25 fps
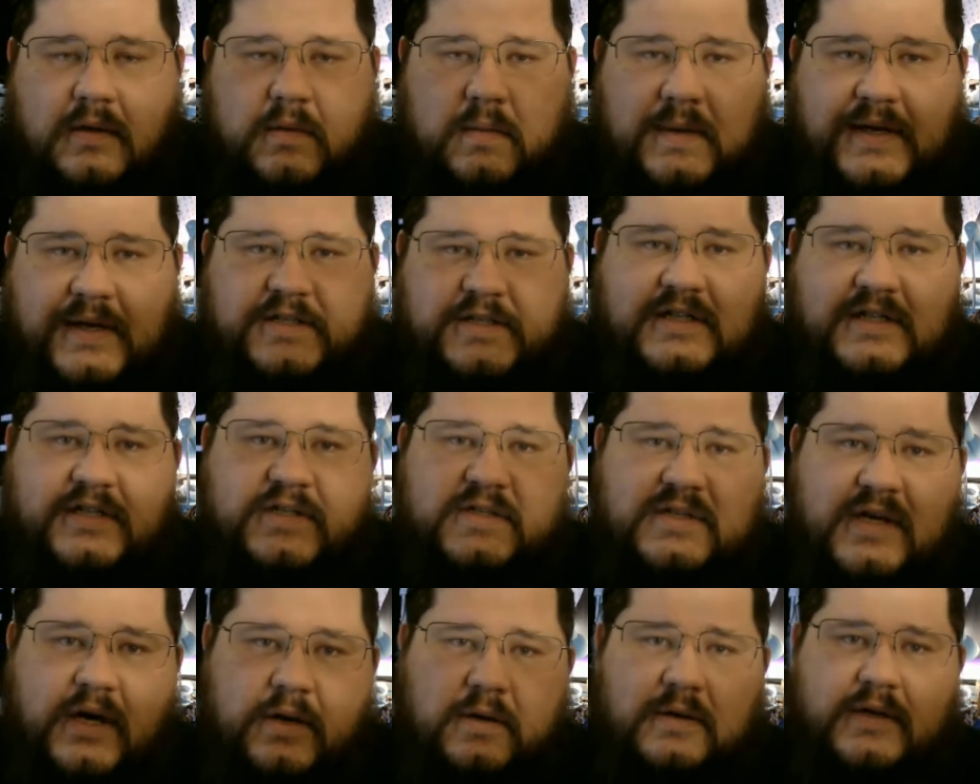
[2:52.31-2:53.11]
which
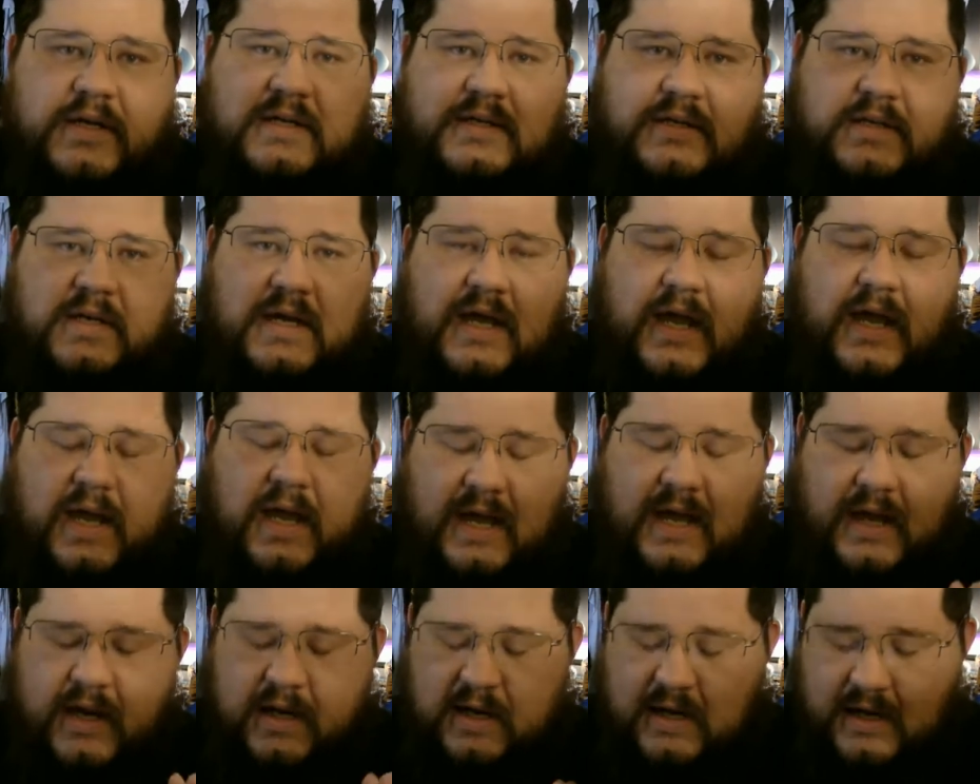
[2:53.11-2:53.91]
is Odin
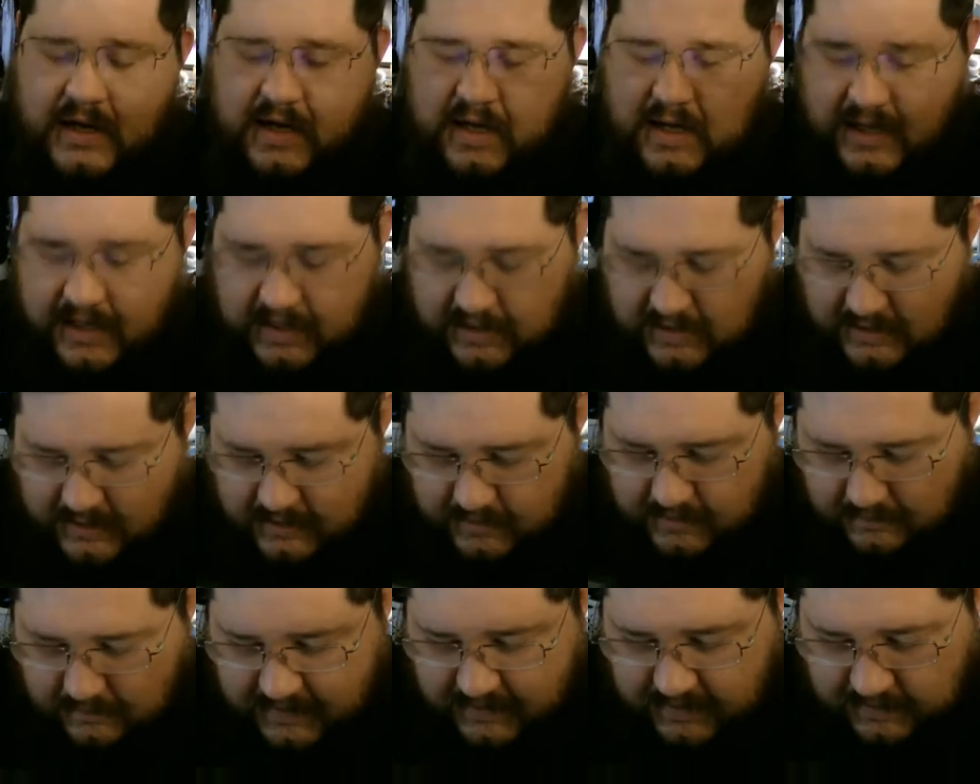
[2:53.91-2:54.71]
and
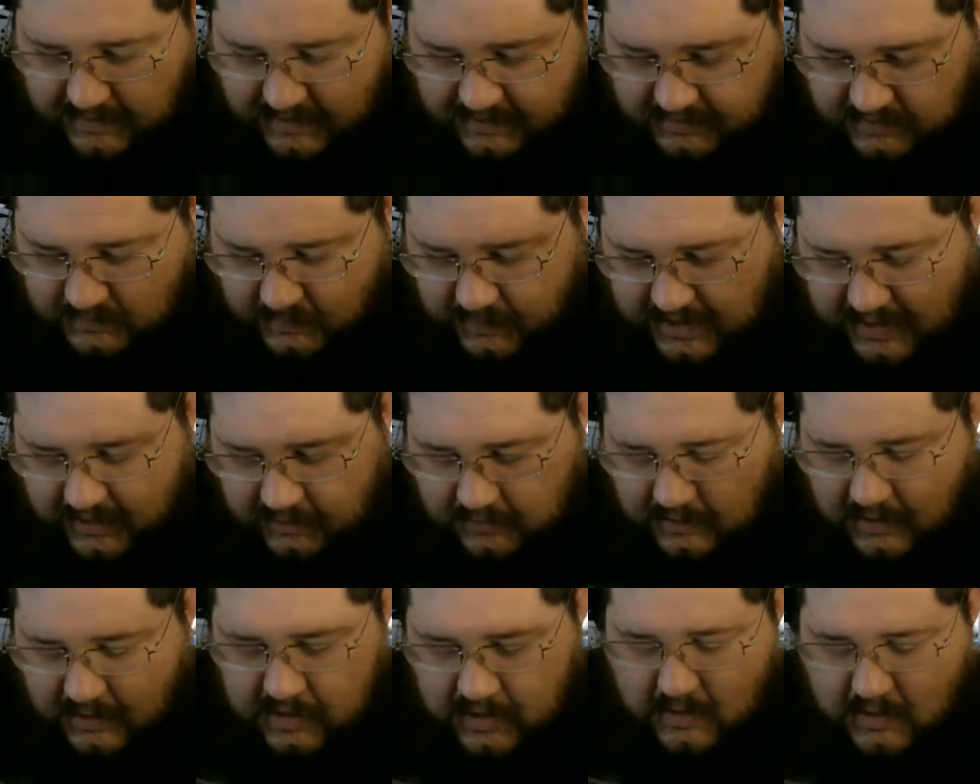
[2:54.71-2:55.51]
Mimir's
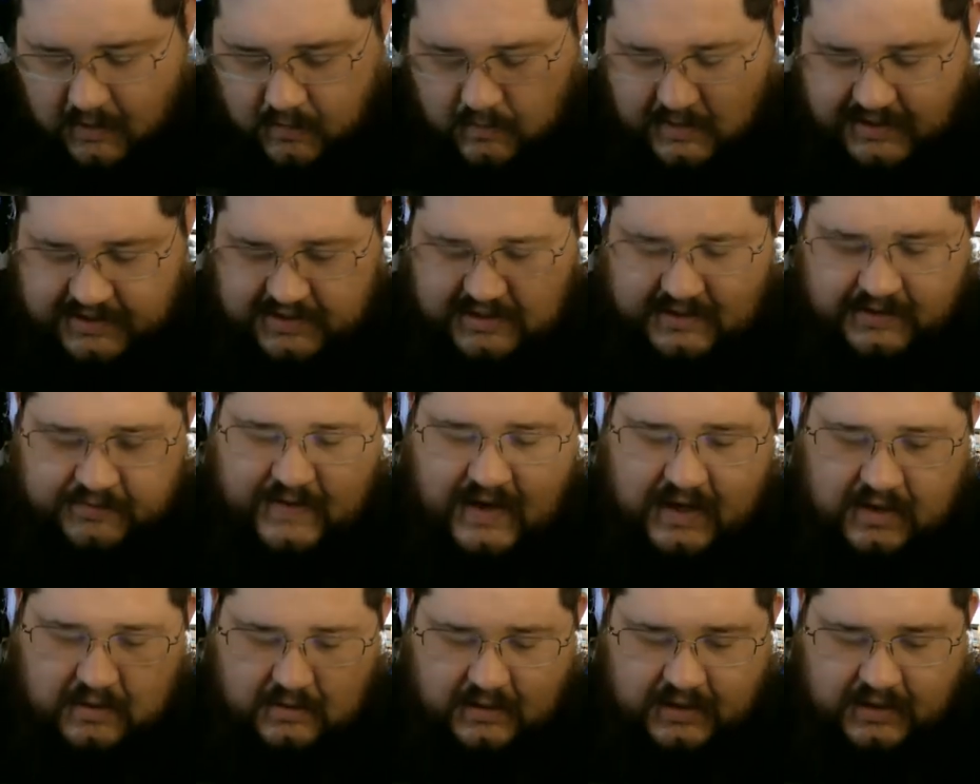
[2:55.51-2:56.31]
Well, which is
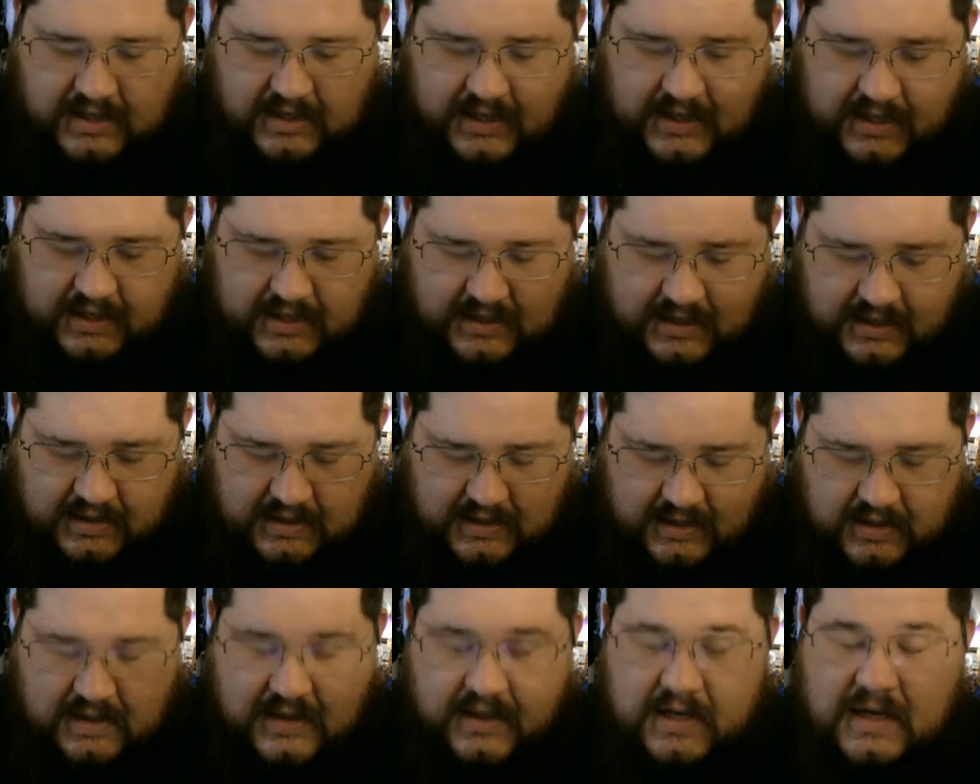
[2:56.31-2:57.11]
found
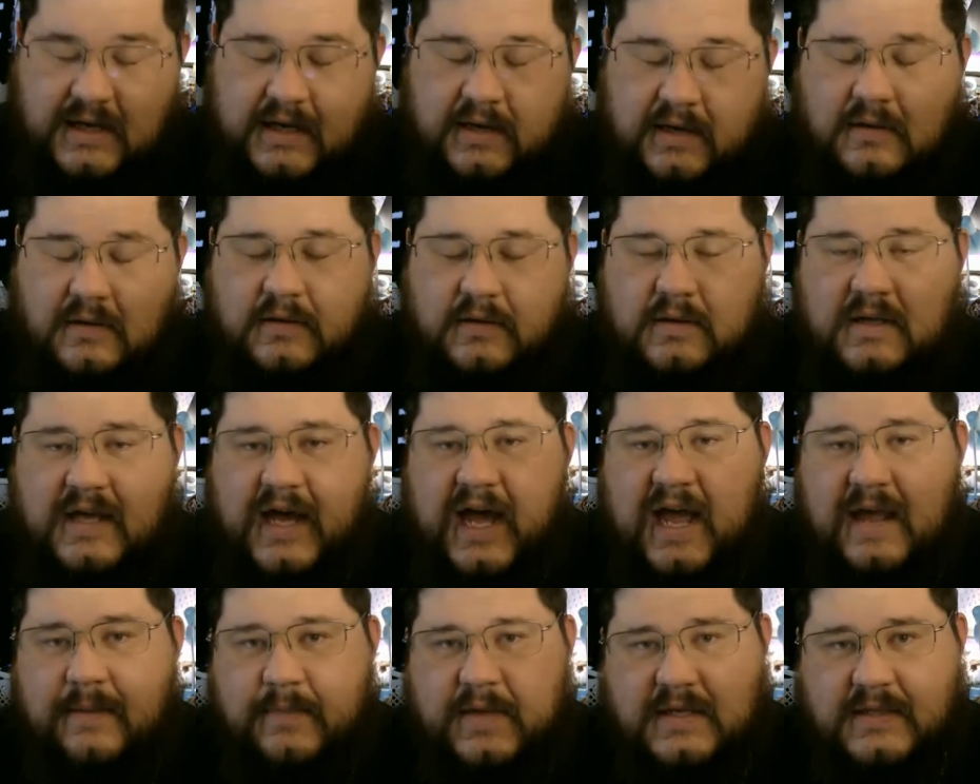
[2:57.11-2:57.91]
in Neil
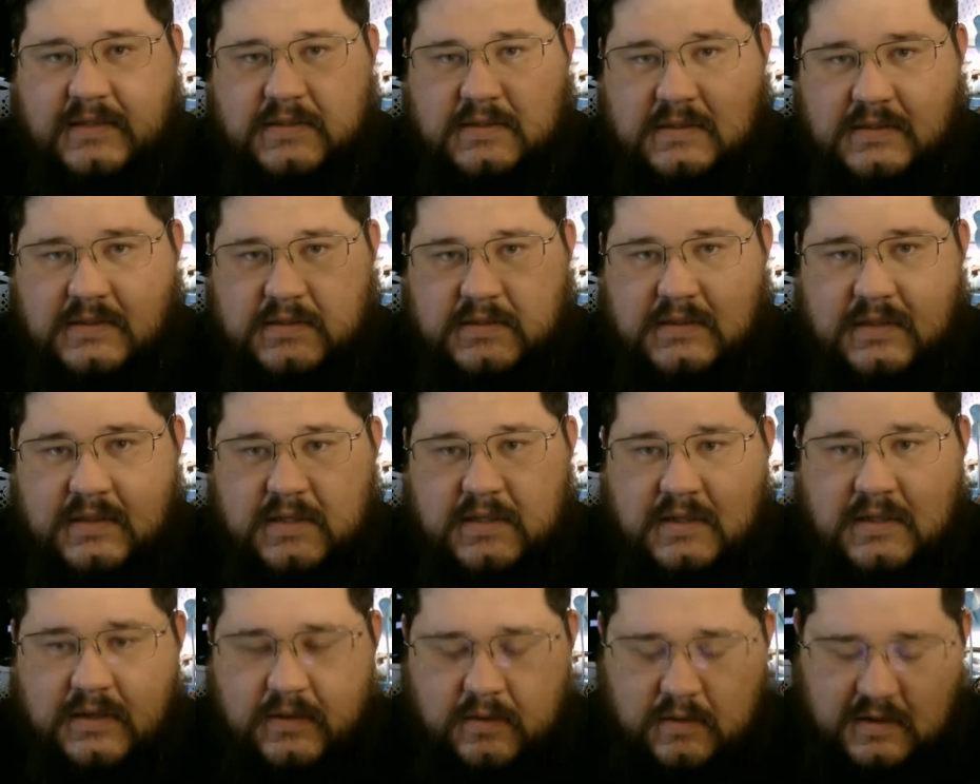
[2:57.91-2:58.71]
Gaiman's
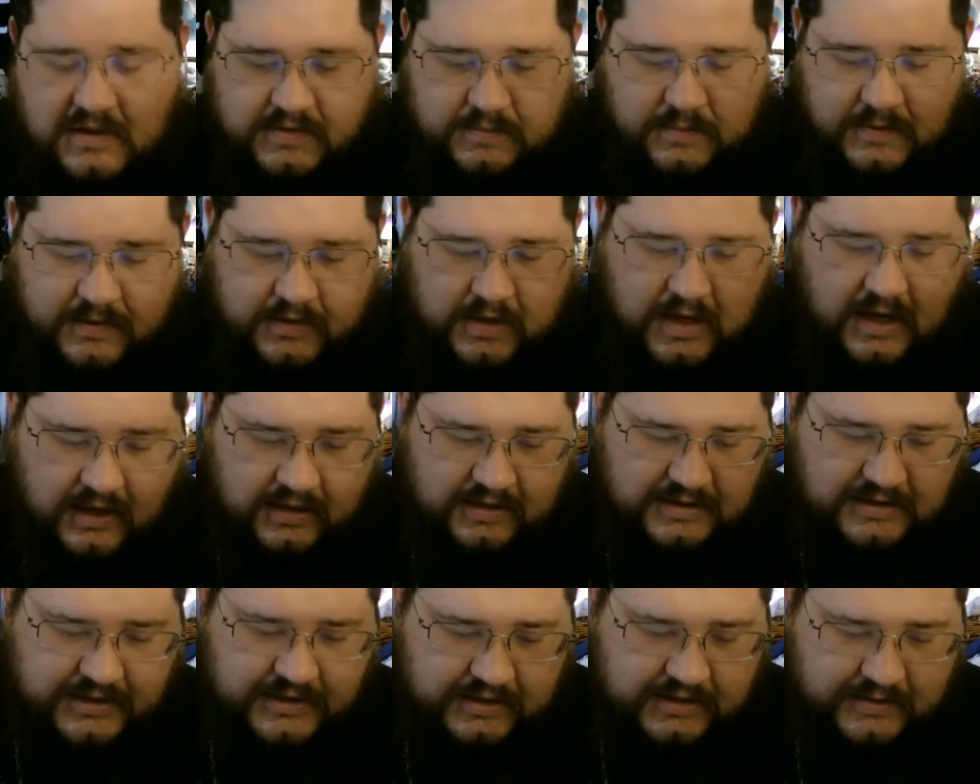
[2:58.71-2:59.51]
Norse
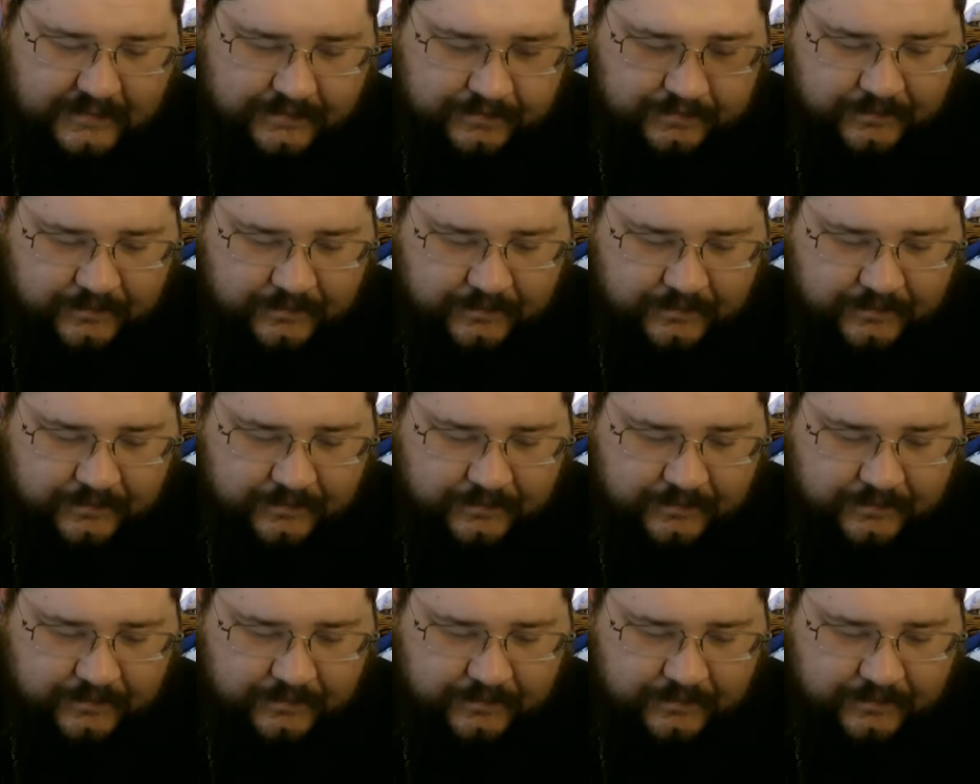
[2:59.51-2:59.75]
mythology.